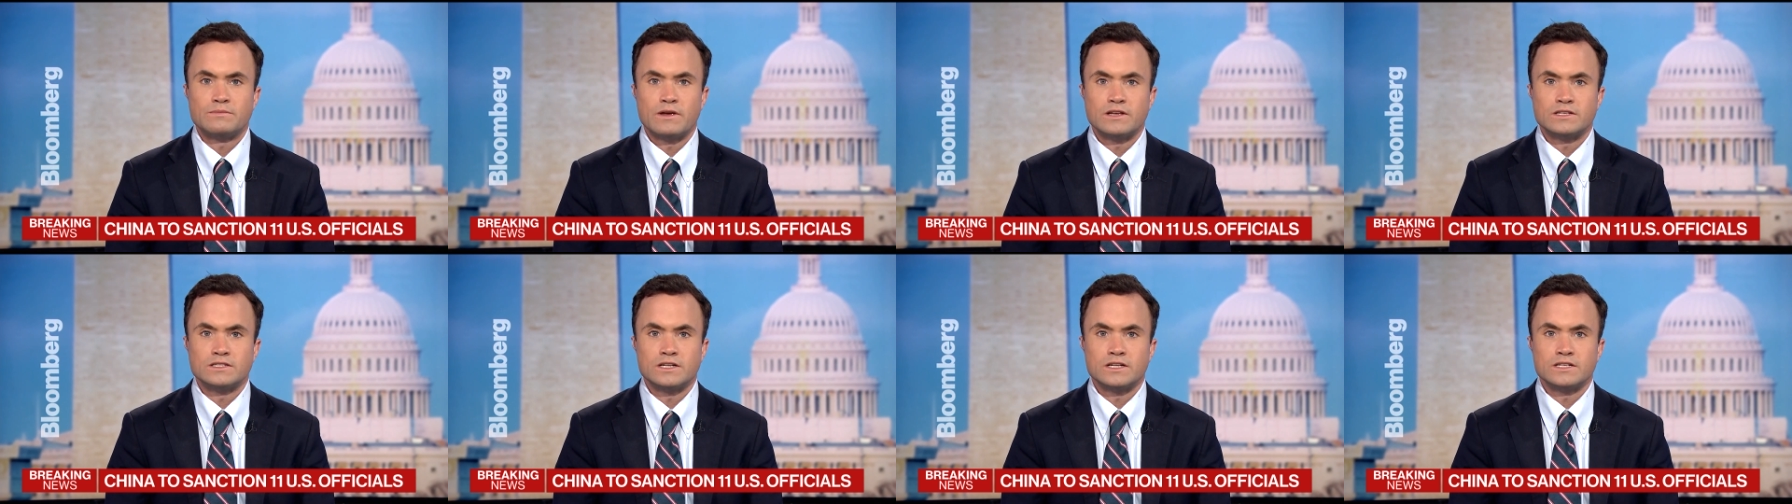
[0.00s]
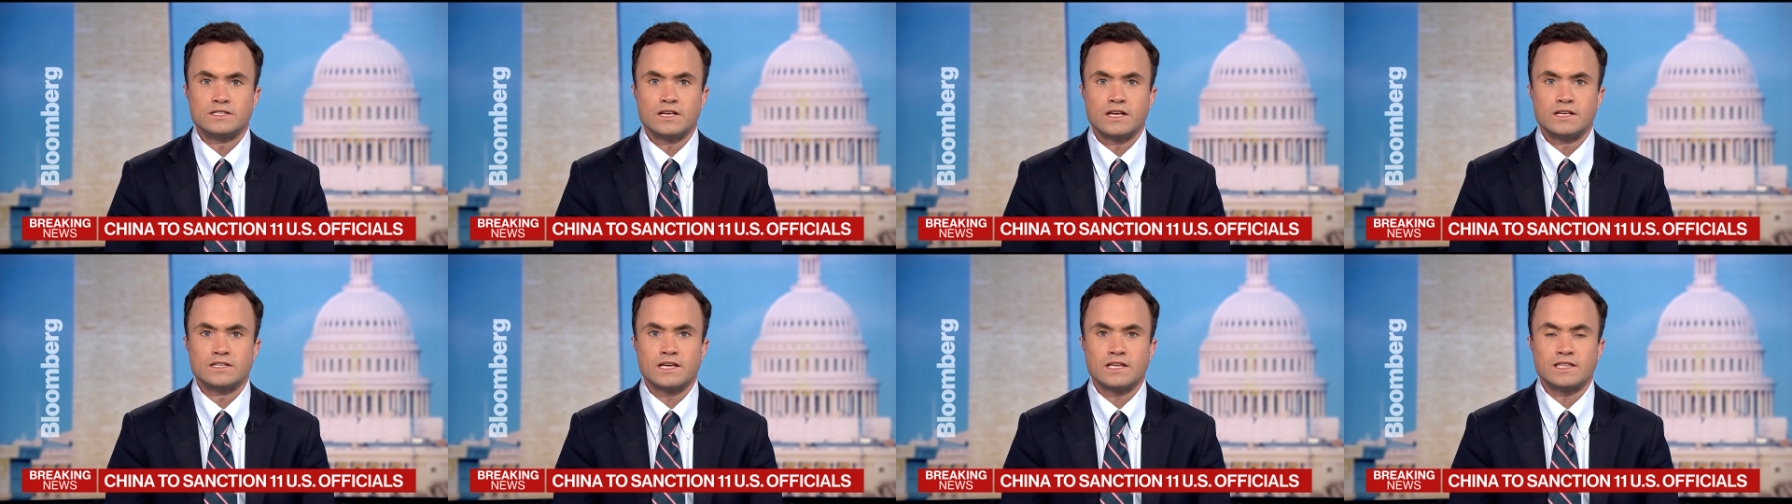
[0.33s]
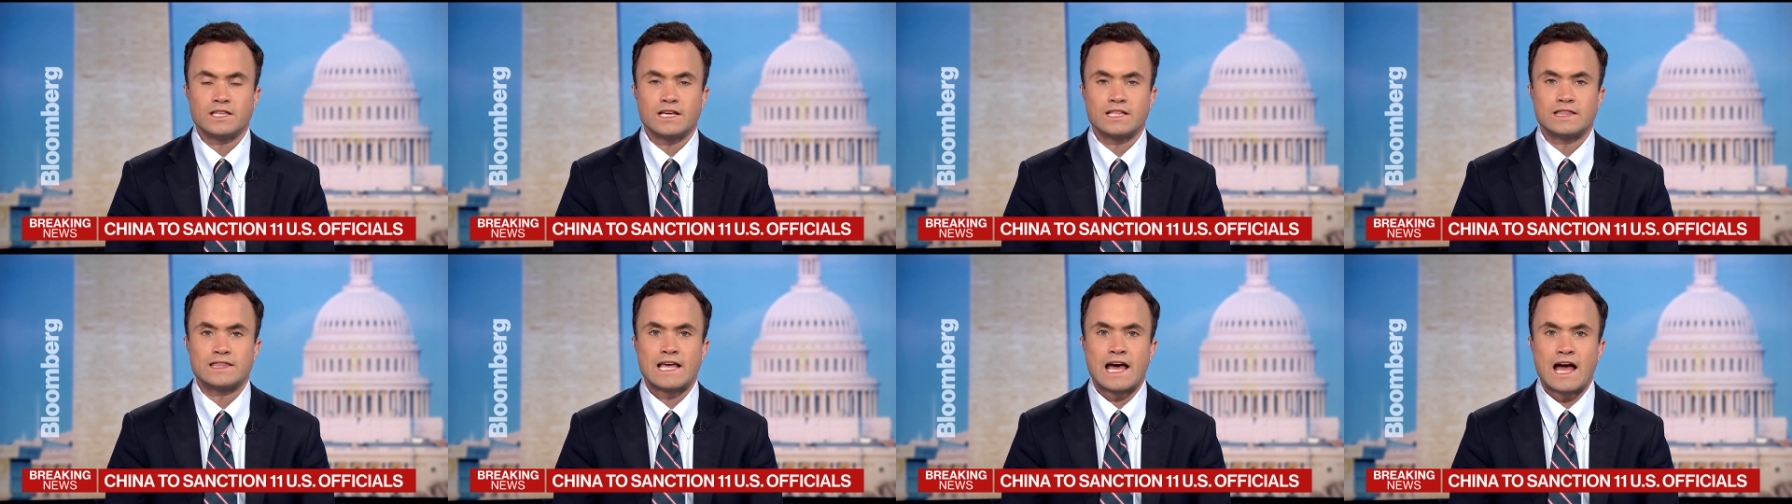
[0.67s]
businesses. I
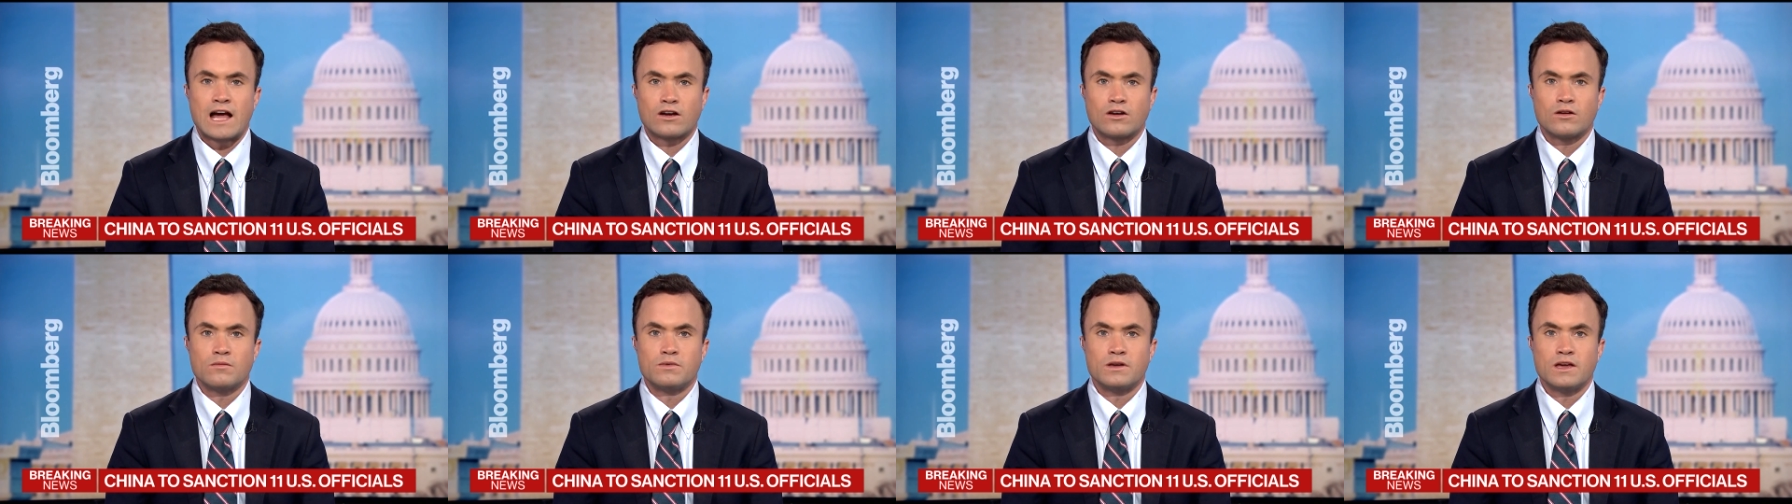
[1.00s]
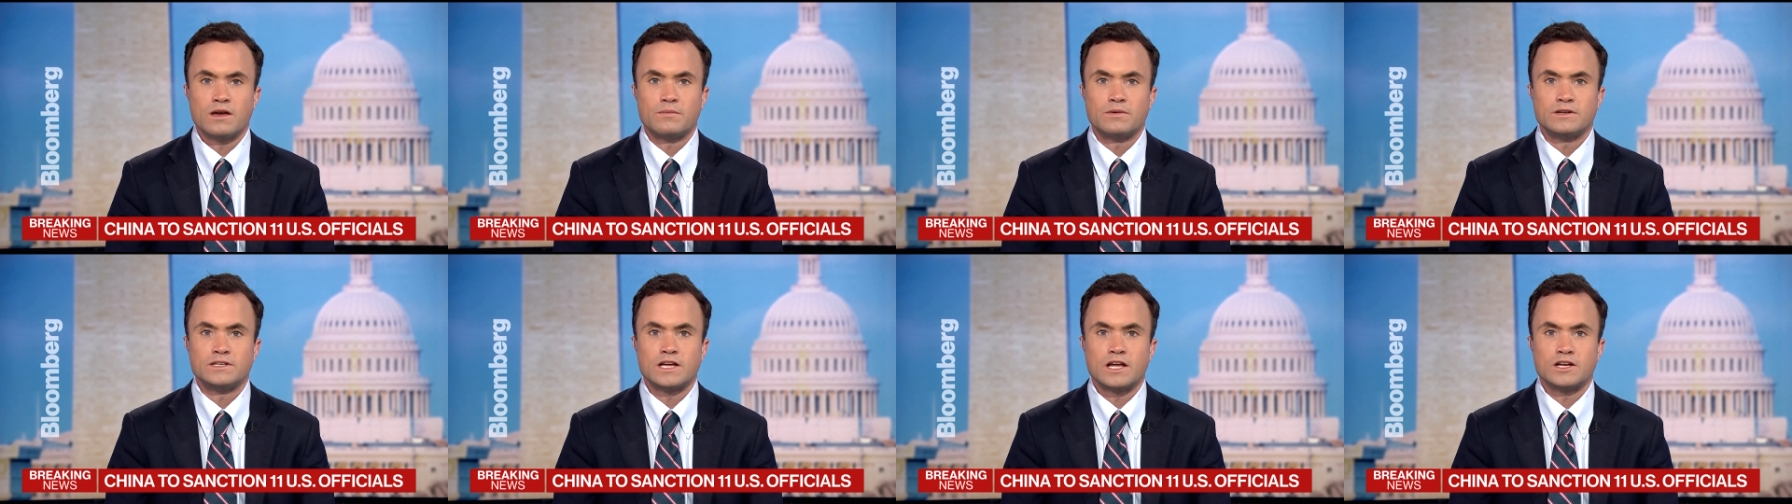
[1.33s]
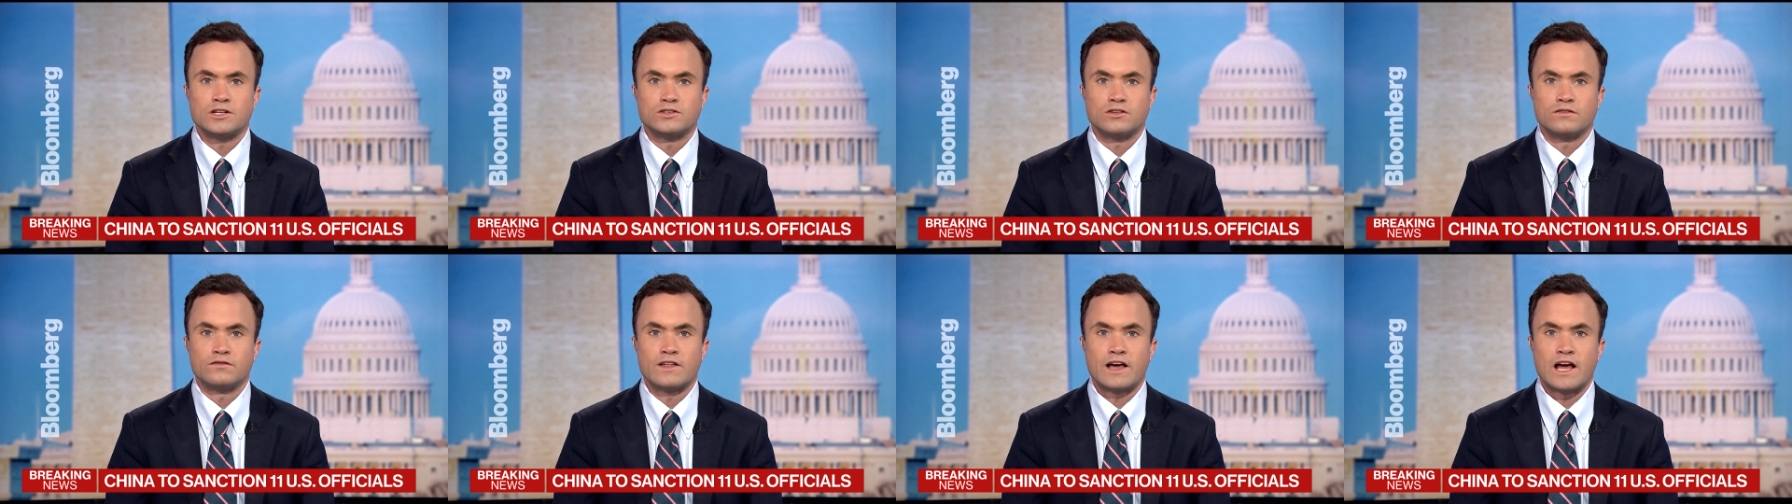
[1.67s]
think that could be a
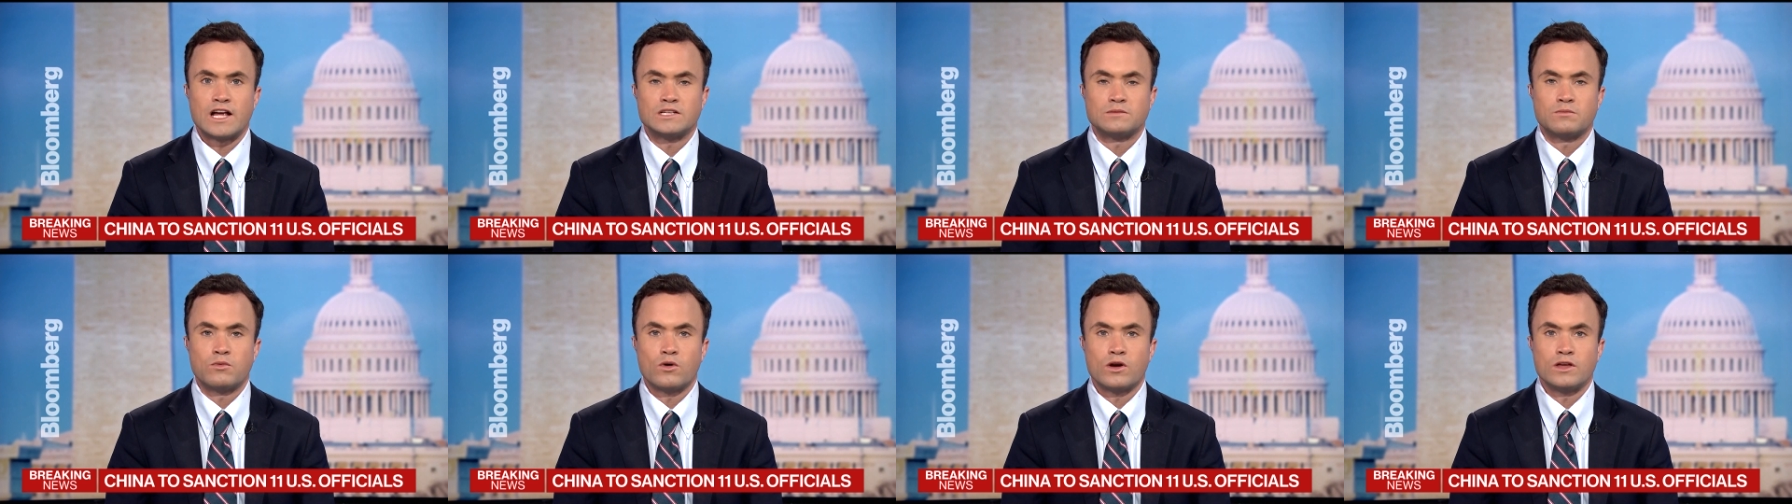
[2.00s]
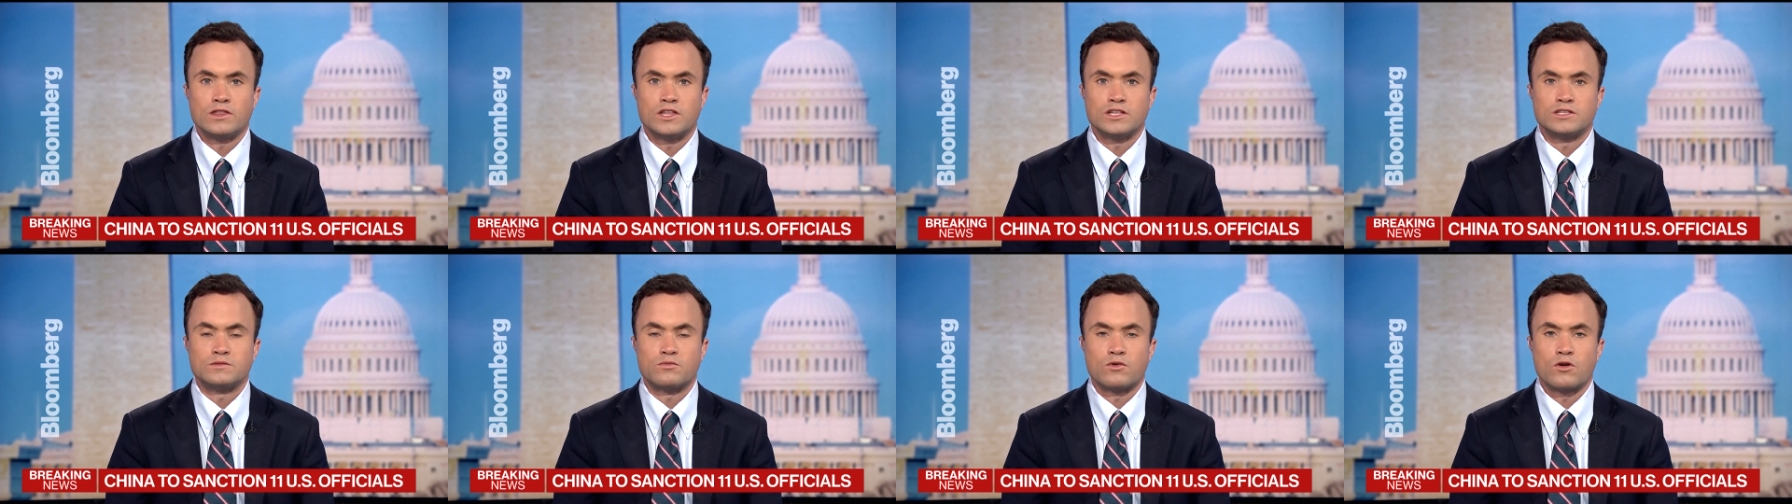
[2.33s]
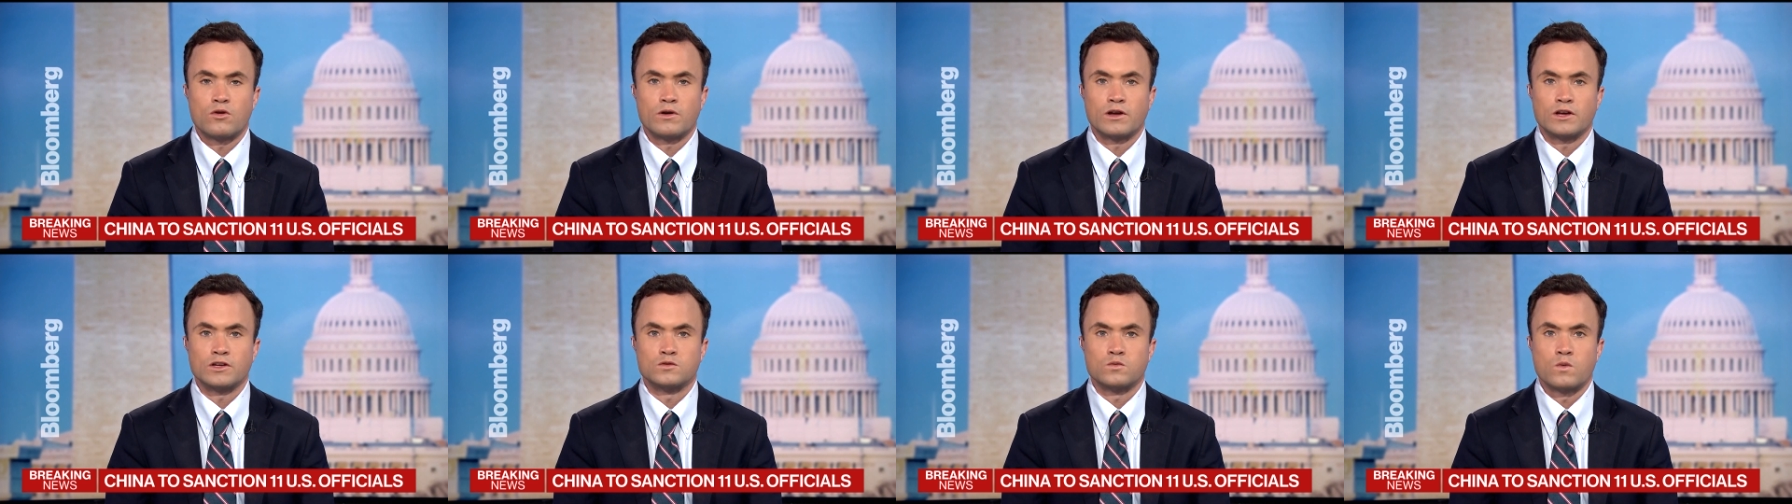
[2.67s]
potential flashpoint that's
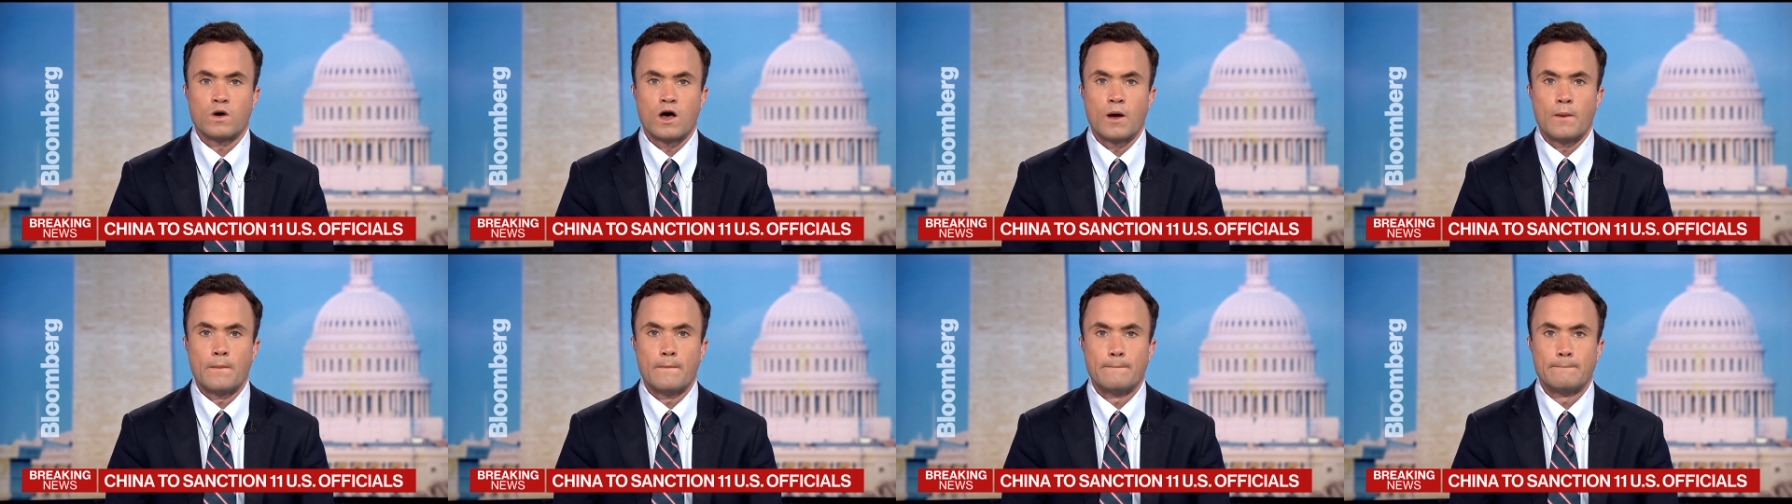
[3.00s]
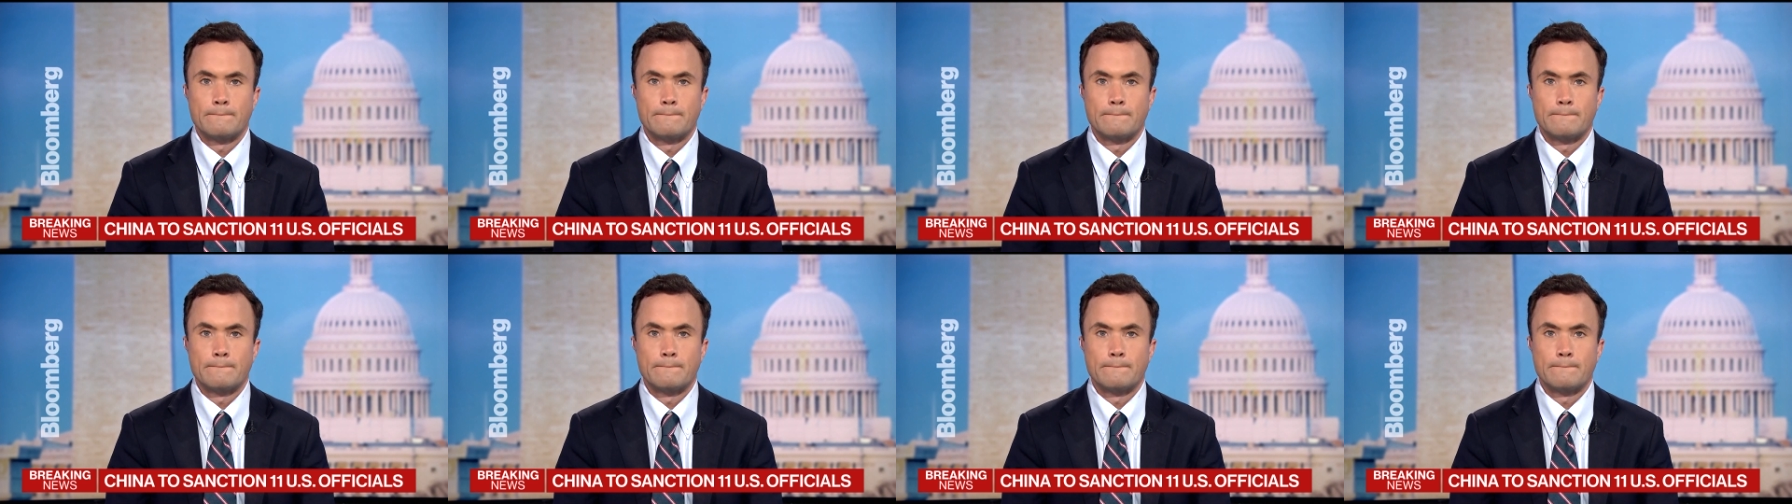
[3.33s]
brewing as well.